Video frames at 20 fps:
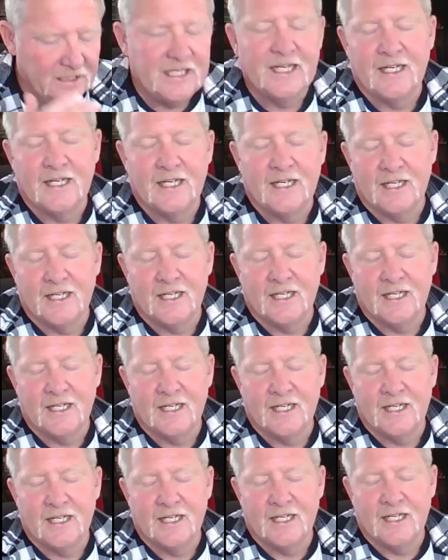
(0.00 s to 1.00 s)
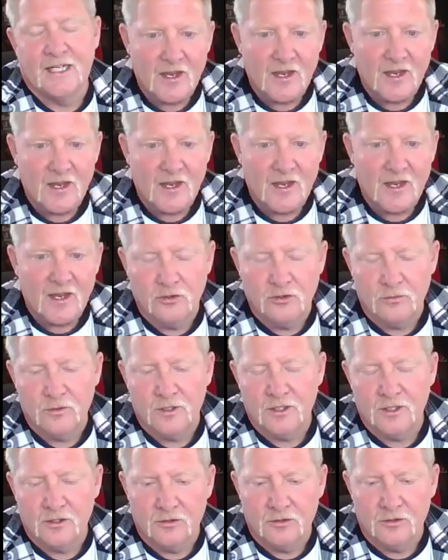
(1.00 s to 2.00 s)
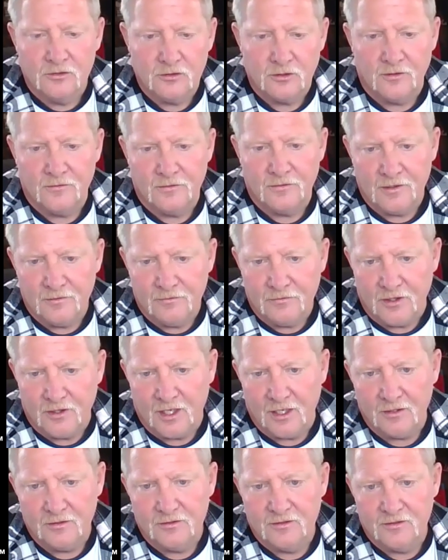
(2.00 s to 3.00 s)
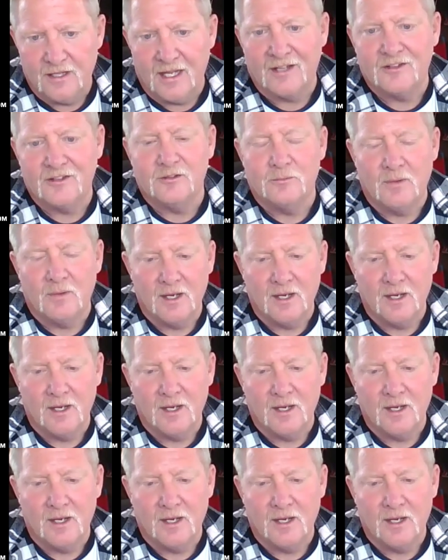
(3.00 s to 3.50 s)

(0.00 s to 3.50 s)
getting elected, and then not doing conservative things.